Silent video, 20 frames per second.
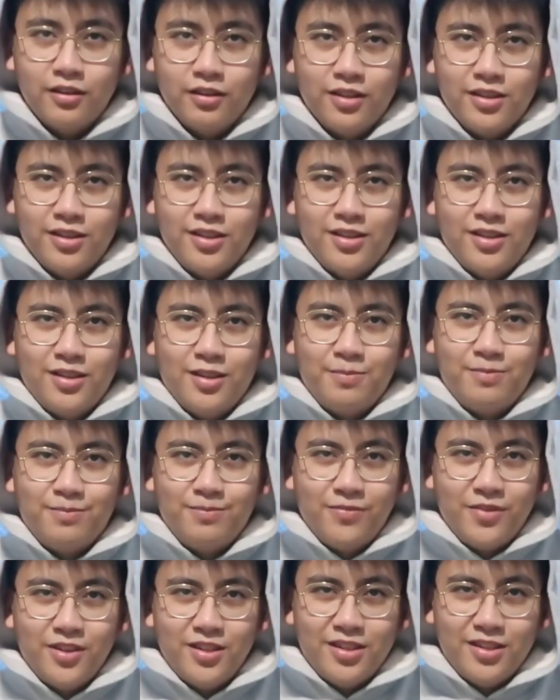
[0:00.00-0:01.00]
This
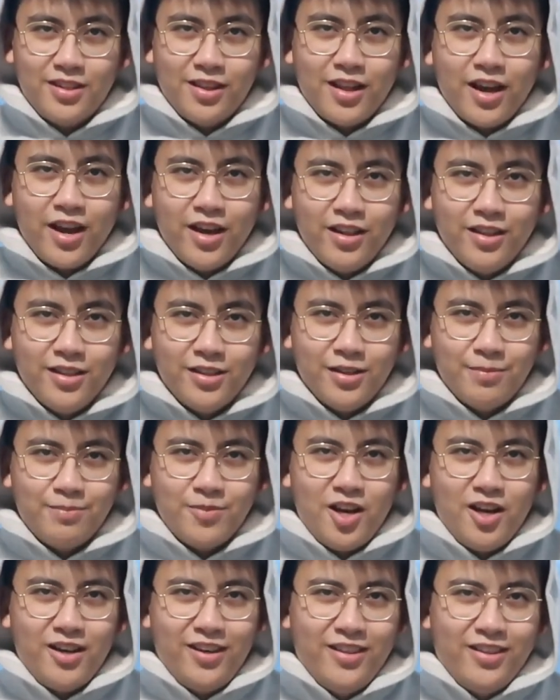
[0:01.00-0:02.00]
is lying as the
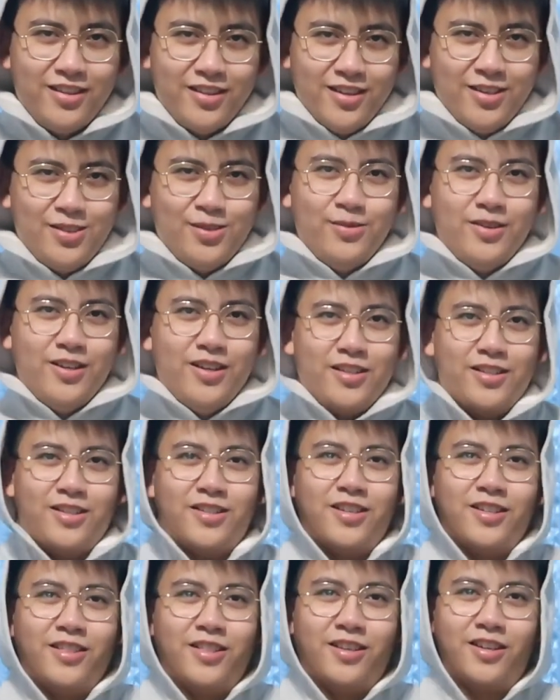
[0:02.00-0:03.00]
pocket, I swear, it's
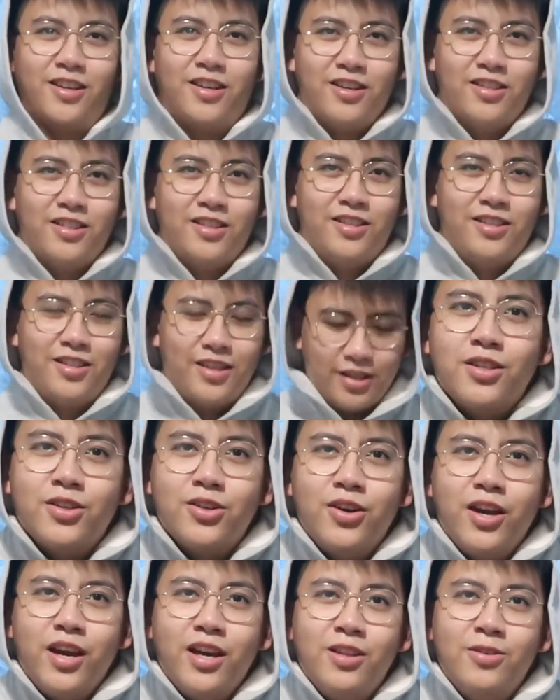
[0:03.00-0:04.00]
not the gut.
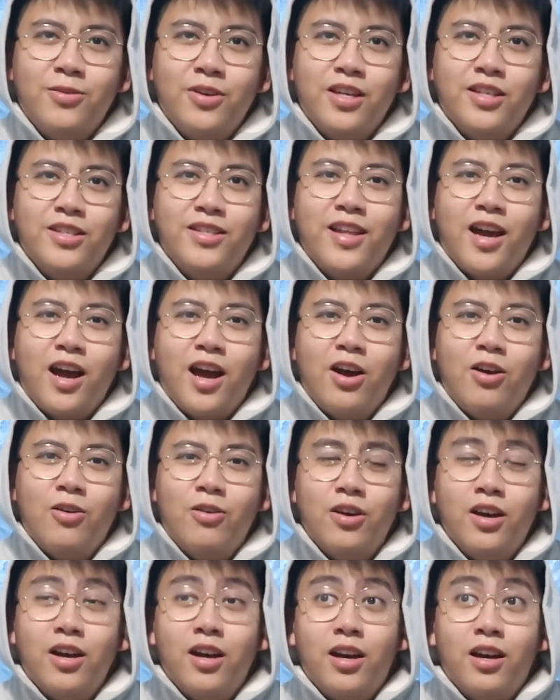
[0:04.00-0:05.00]
So anyways,
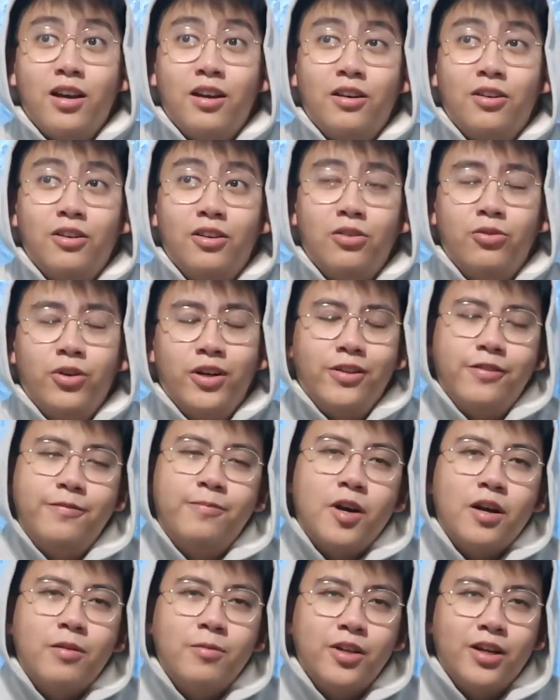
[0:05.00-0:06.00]
now, well, you
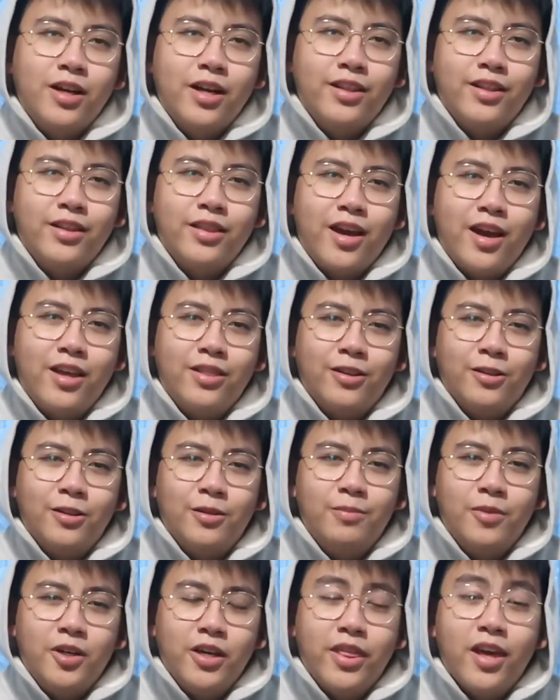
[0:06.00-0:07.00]
probably read the title,
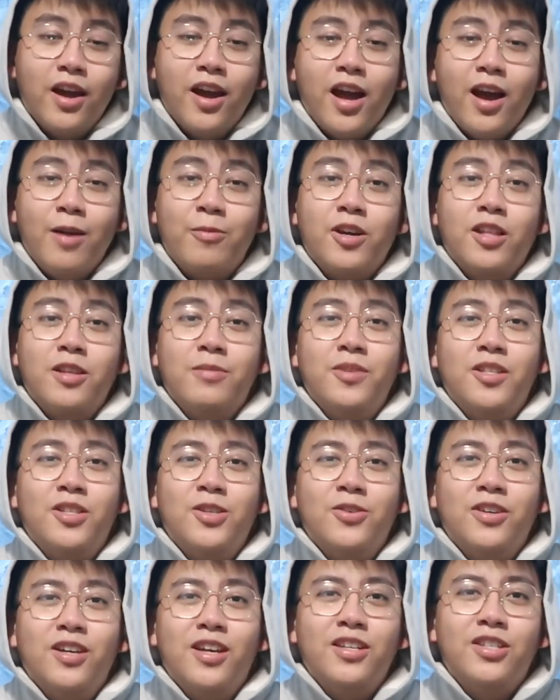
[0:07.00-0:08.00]
but I'm gonna be
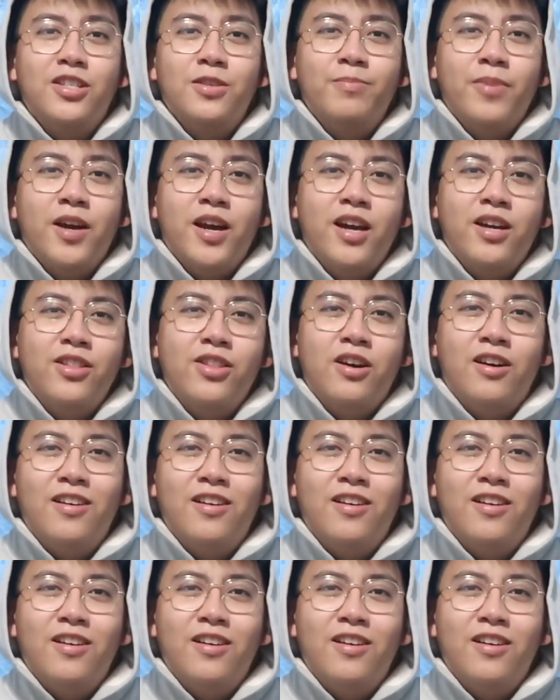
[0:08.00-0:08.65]
doing a Japan